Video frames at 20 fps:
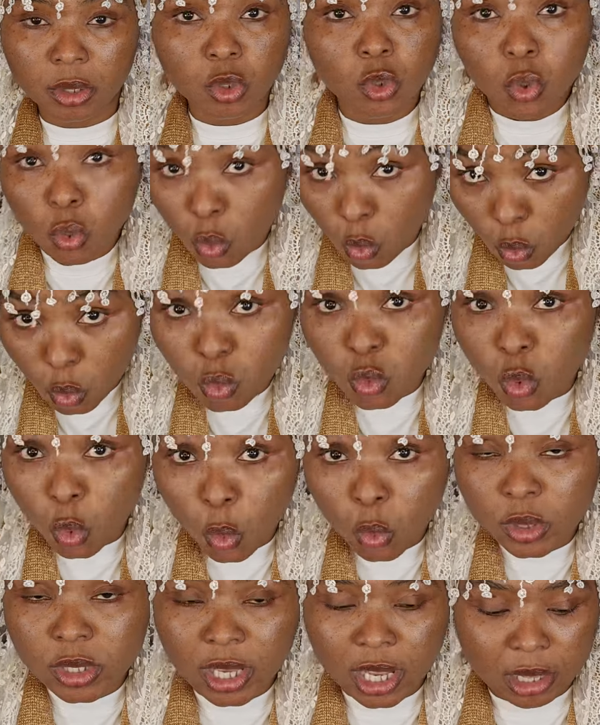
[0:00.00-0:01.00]
You
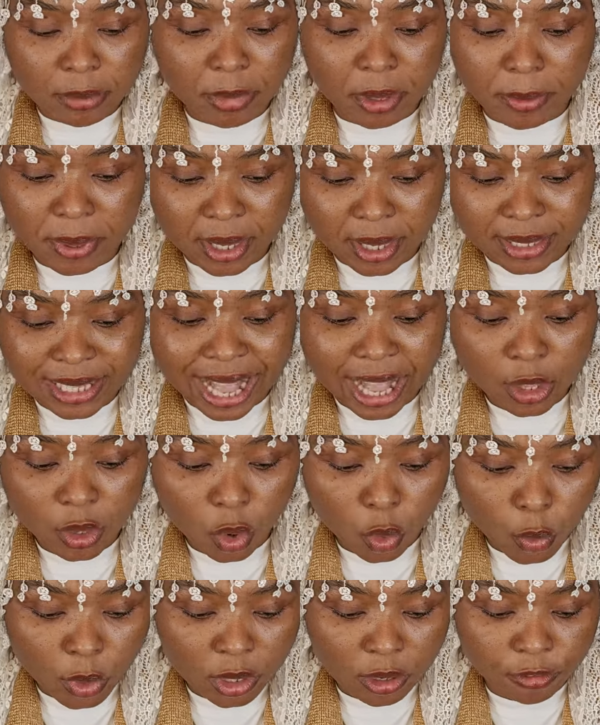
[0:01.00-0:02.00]
you tell me because I
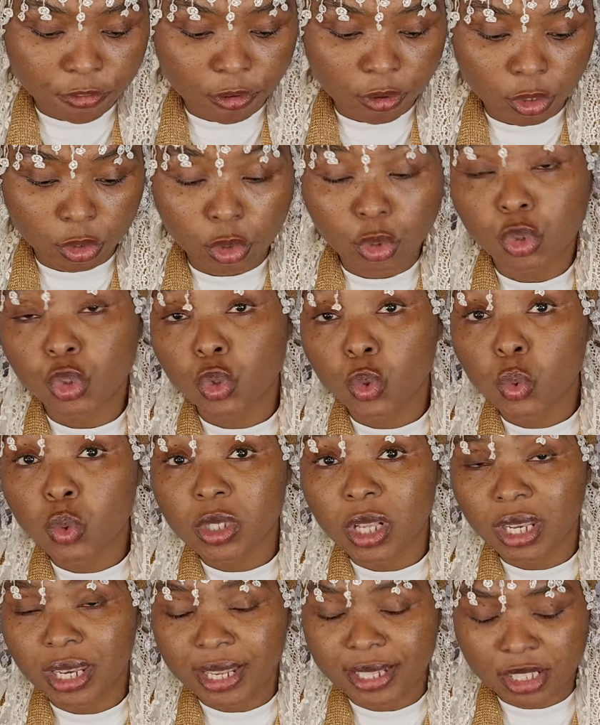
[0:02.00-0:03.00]
don't really follow the news
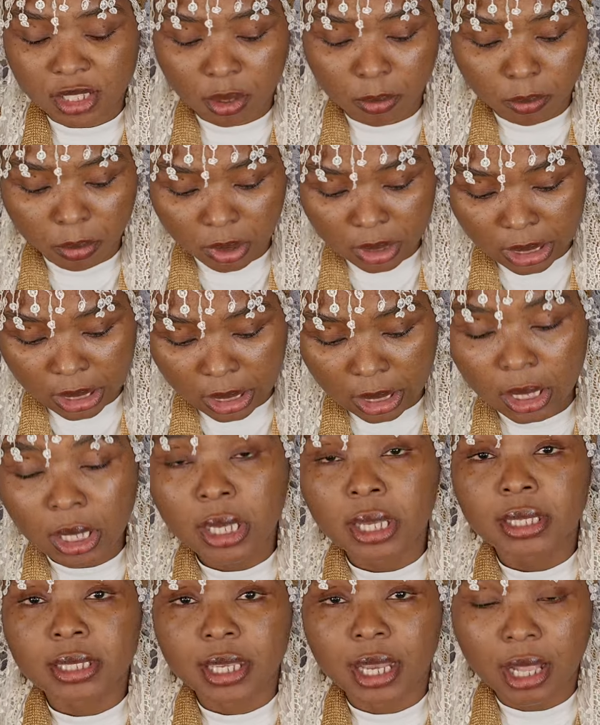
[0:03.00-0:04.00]
unless somebody
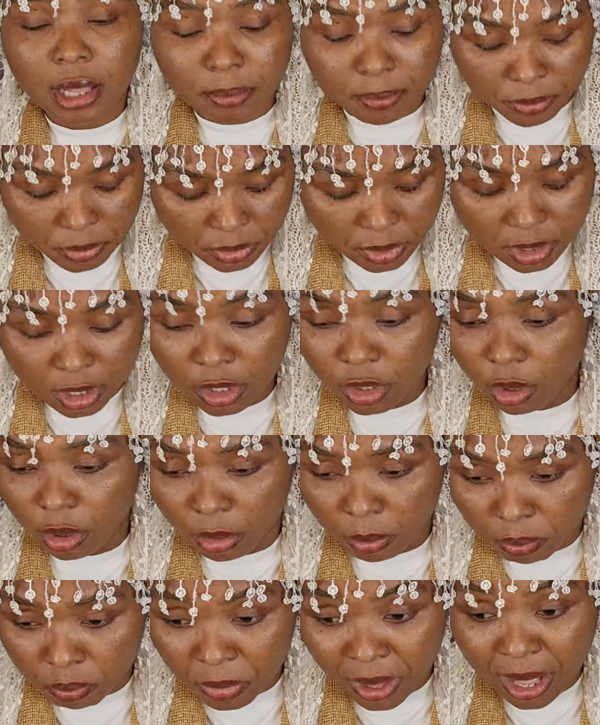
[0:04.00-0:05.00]
tell you know